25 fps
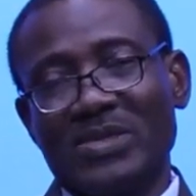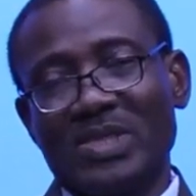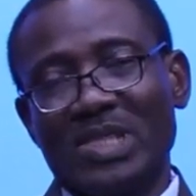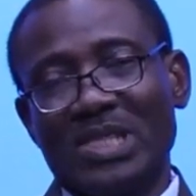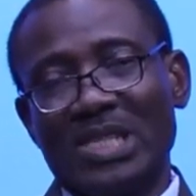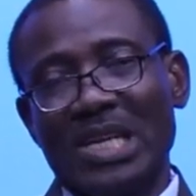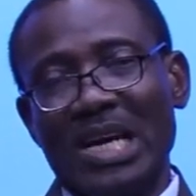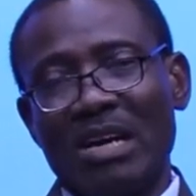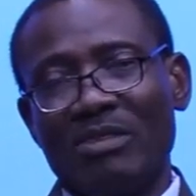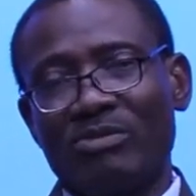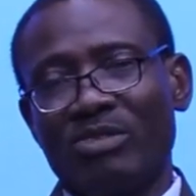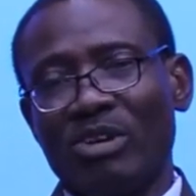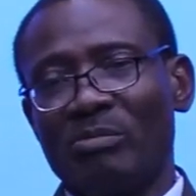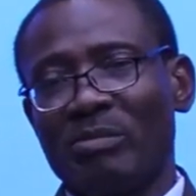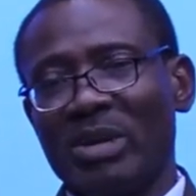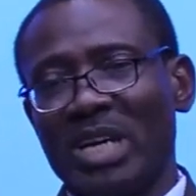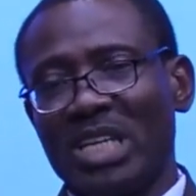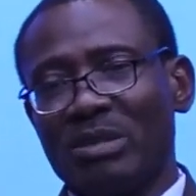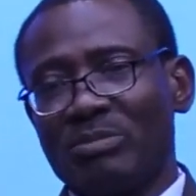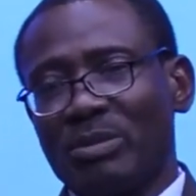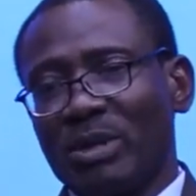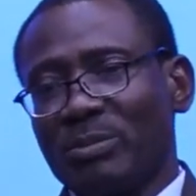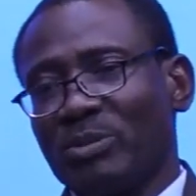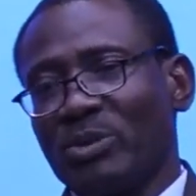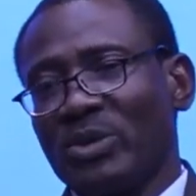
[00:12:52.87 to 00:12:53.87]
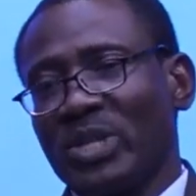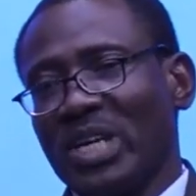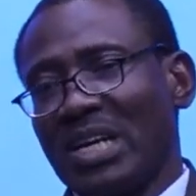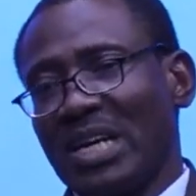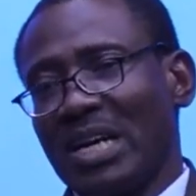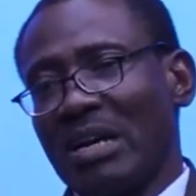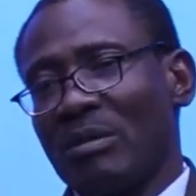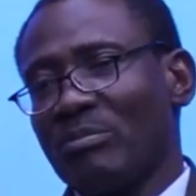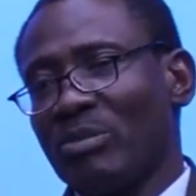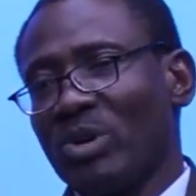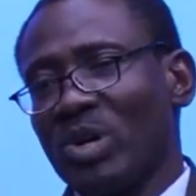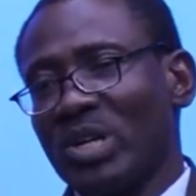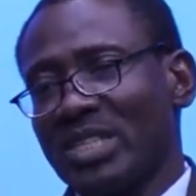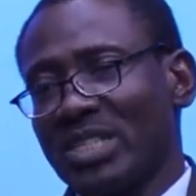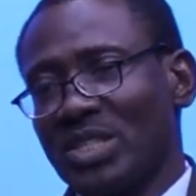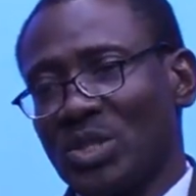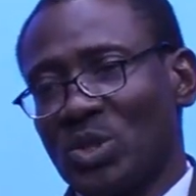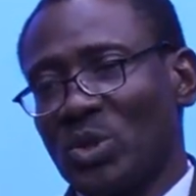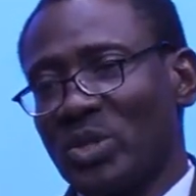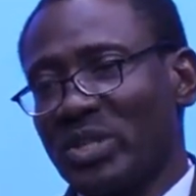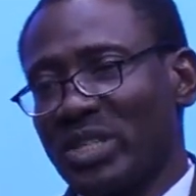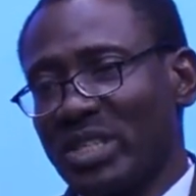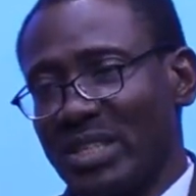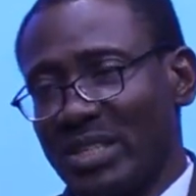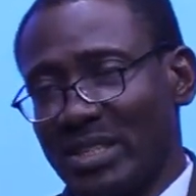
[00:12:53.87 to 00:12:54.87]
Now, for many people that are born
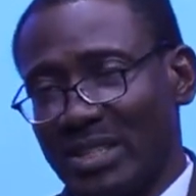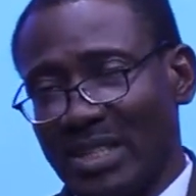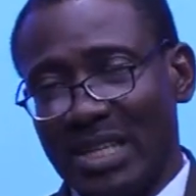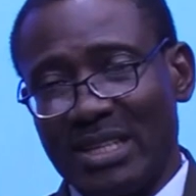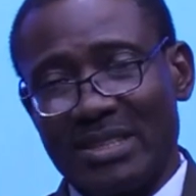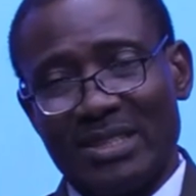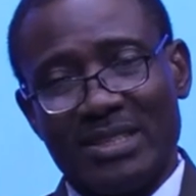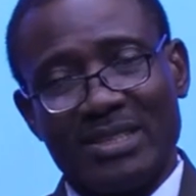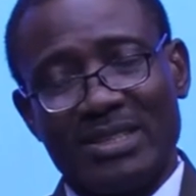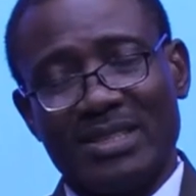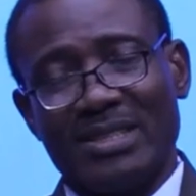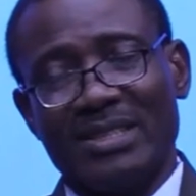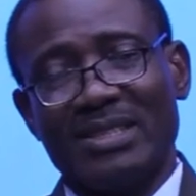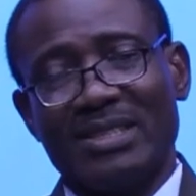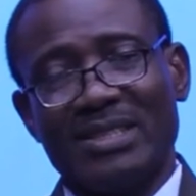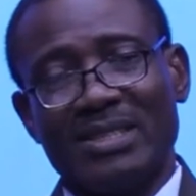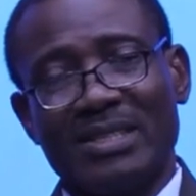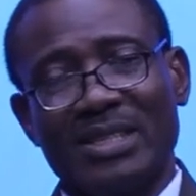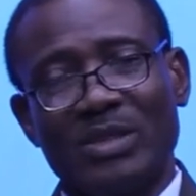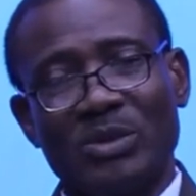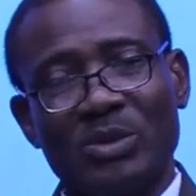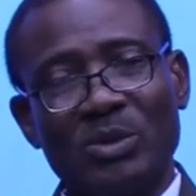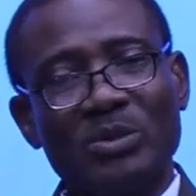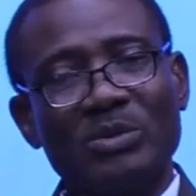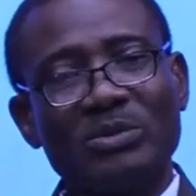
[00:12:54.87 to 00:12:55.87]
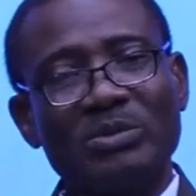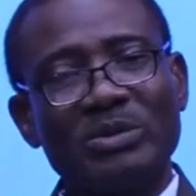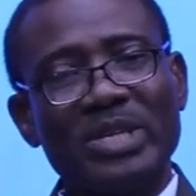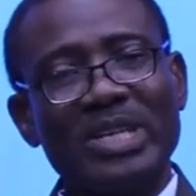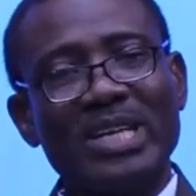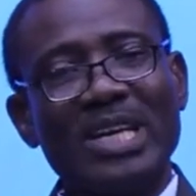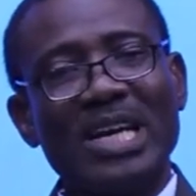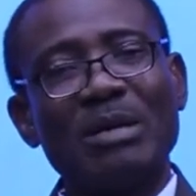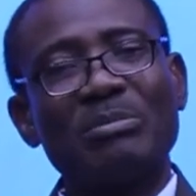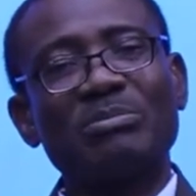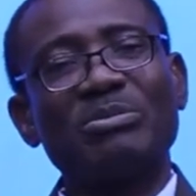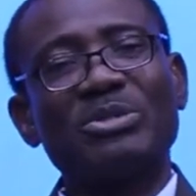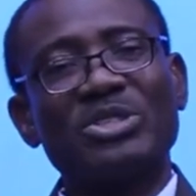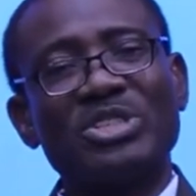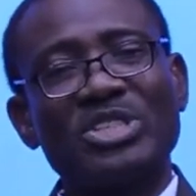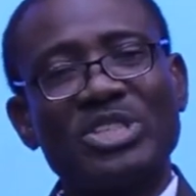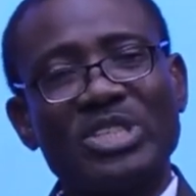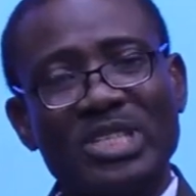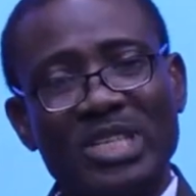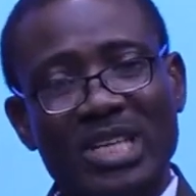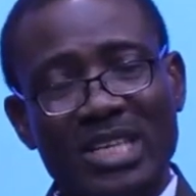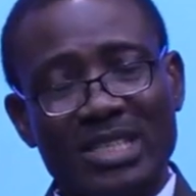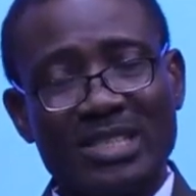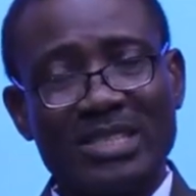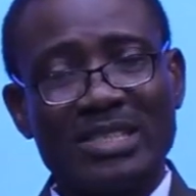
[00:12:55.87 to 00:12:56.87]
into Christianity, they don't really
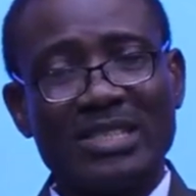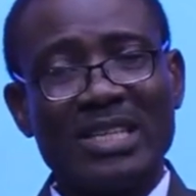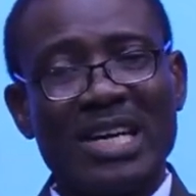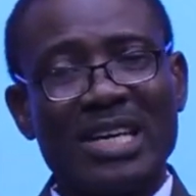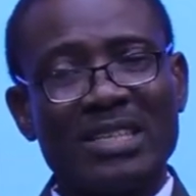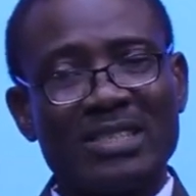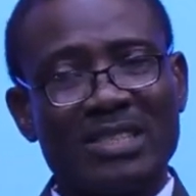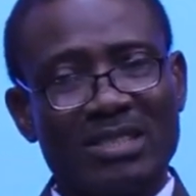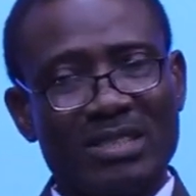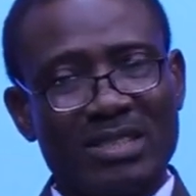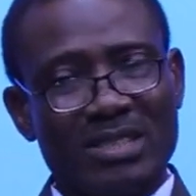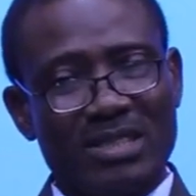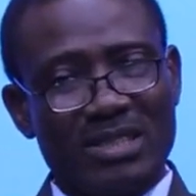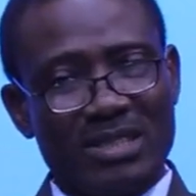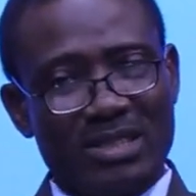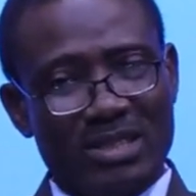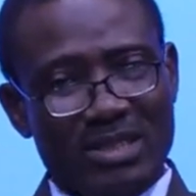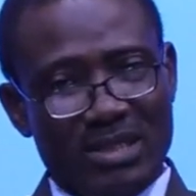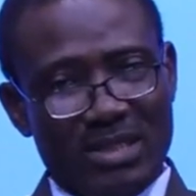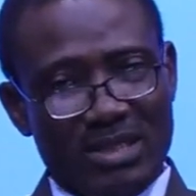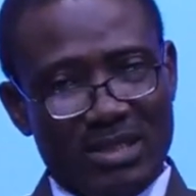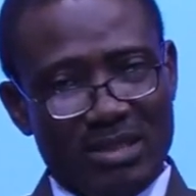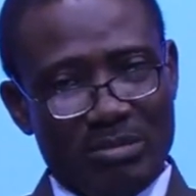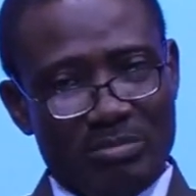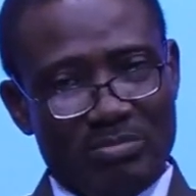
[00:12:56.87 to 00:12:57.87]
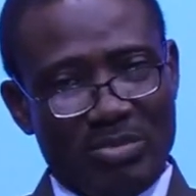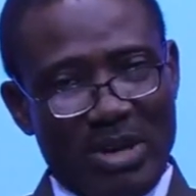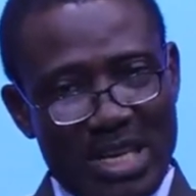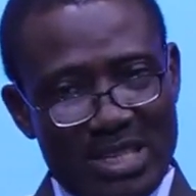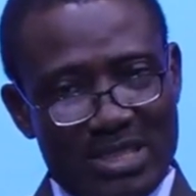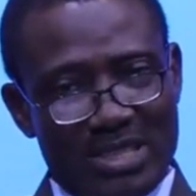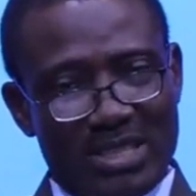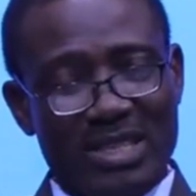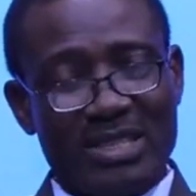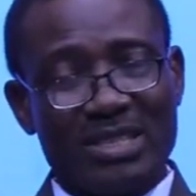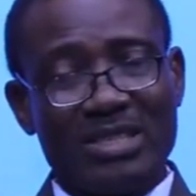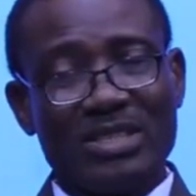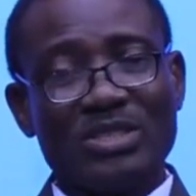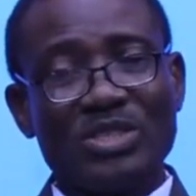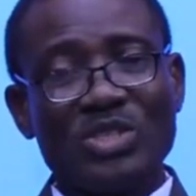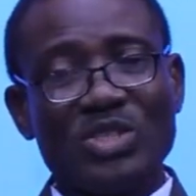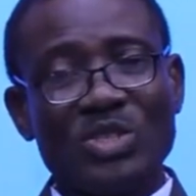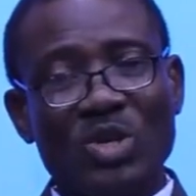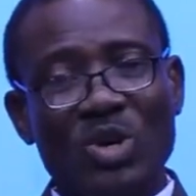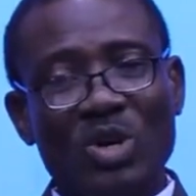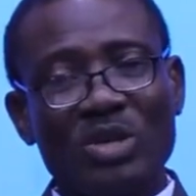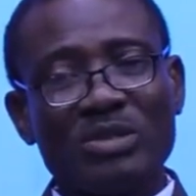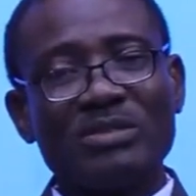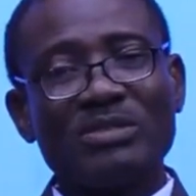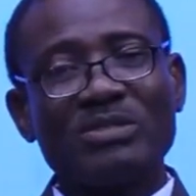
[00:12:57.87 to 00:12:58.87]
appreciate that passage,
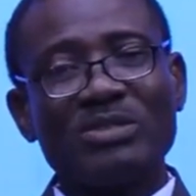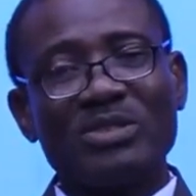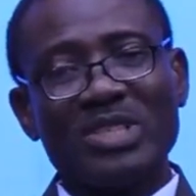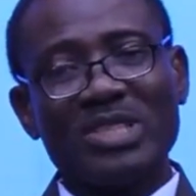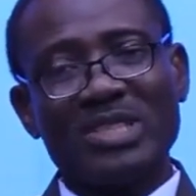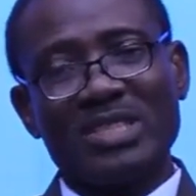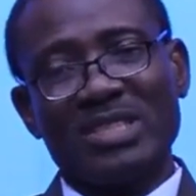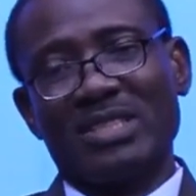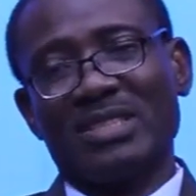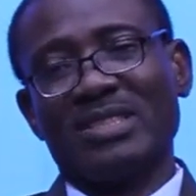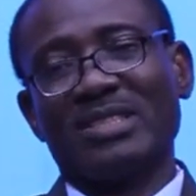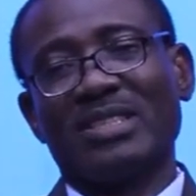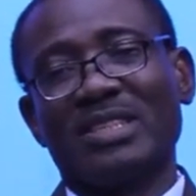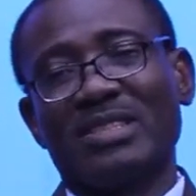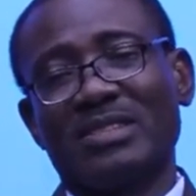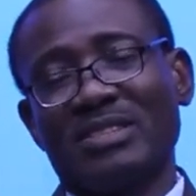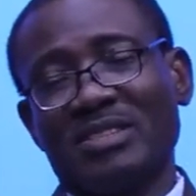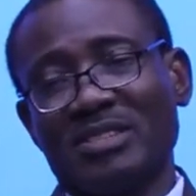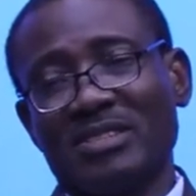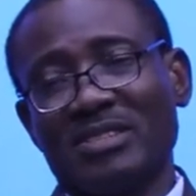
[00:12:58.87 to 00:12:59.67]
John 3:16,